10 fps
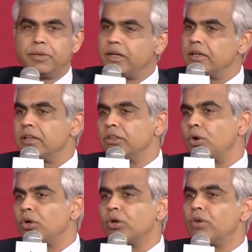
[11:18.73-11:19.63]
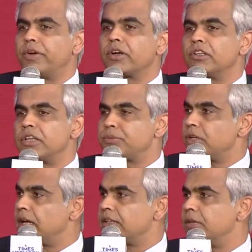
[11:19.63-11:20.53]
been thought of and
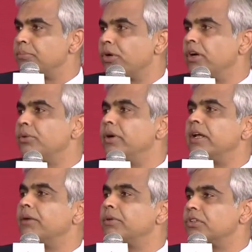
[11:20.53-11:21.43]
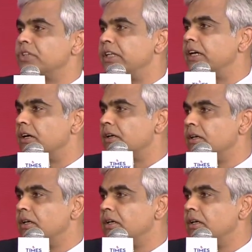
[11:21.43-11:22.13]
conceptualized and put into India, which is Chandigarh.